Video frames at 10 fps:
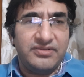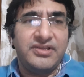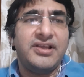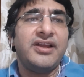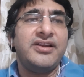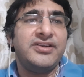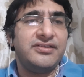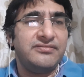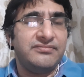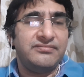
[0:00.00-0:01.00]
the current
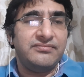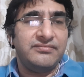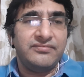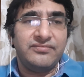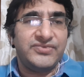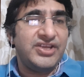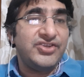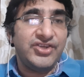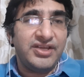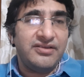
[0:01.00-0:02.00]

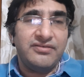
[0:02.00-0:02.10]
century.